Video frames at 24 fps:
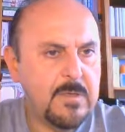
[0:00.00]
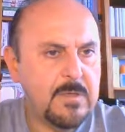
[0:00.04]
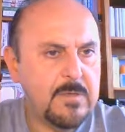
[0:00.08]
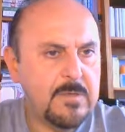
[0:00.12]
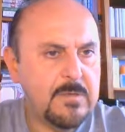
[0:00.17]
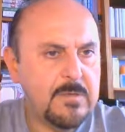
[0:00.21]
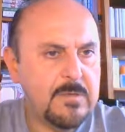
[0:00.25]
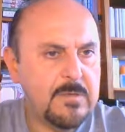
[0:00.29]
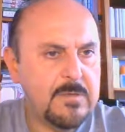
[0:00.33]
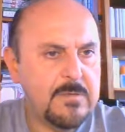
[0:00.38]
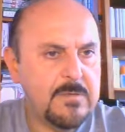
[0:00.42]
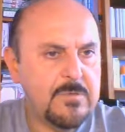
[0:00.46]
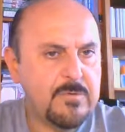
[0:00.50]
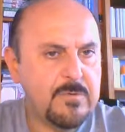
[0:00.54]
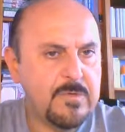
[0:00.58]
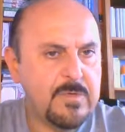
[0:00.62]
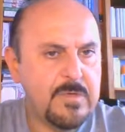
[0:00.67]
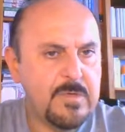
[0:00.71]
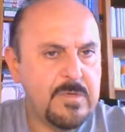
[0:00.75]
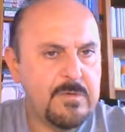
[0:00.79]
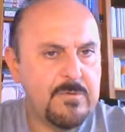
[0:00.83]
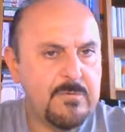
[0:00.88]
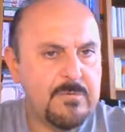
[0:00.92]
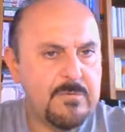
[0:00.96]
it's gonna
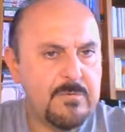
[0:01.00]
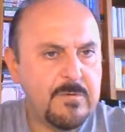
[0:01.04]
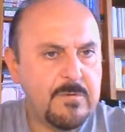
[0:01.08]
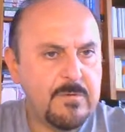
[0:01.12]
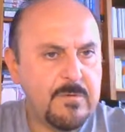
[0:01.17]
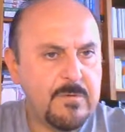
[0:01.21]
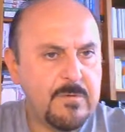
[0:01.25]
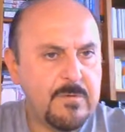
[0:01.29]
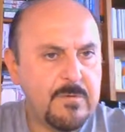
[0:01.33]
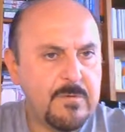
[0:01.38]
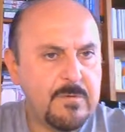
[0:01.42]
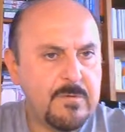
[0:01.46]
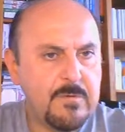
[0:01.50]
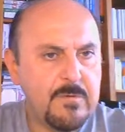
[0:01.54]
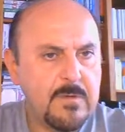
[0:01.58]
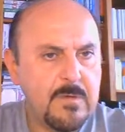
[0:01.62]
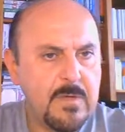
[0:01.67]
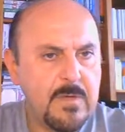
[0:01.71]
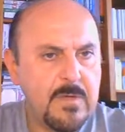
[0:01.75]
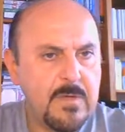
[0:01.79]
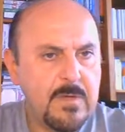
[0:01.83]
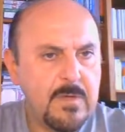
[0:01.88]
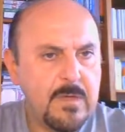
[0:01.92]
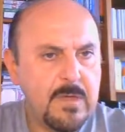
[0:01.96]
give
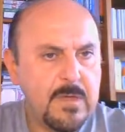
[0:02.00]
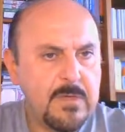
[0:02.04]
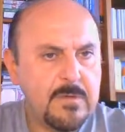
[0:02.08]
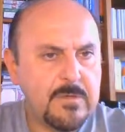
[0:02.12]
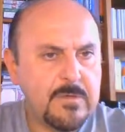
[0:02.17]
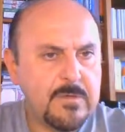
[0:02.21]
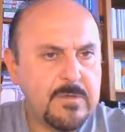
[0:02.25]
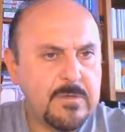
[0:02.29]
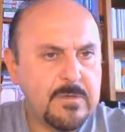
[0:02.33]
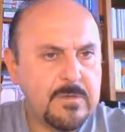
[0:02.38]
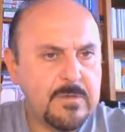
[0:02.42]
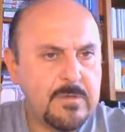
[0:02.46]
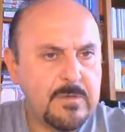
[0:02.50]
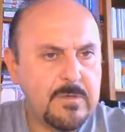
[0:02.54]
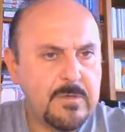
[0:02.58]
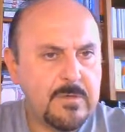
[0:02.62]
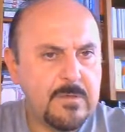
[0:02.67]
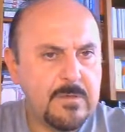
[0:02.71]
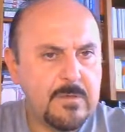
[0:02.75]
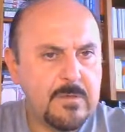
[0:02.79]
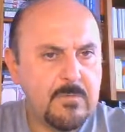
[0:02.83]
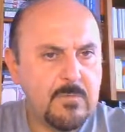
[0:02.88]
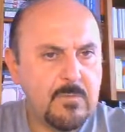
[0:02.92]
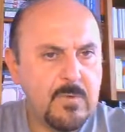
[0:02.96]
error.
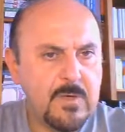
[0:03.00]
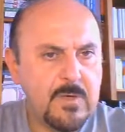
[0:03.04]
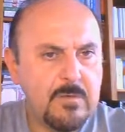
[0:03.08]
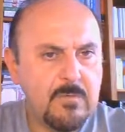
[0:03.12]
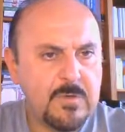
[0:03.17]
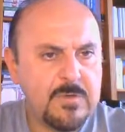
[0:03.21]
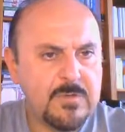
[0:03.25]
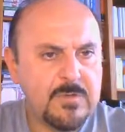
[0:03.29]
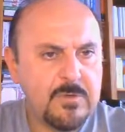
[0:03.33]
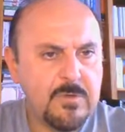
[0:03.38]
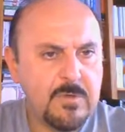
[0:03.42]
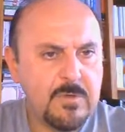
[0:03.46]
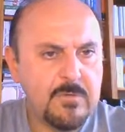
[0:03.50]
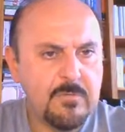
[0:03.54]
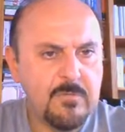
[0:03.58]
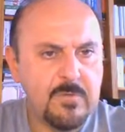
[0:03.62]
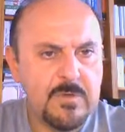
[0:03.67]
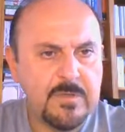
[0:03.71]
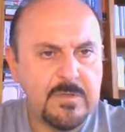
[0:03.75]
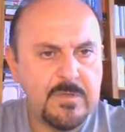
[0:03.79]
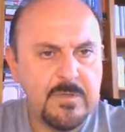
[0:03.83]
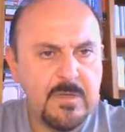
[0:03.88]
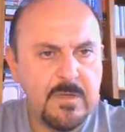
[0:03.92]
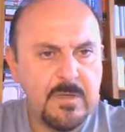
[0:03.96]
What's wrong
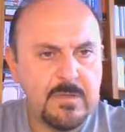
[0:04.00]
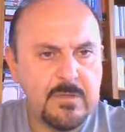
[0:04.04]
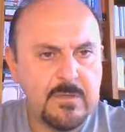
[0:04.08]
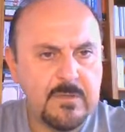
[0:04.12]
with that?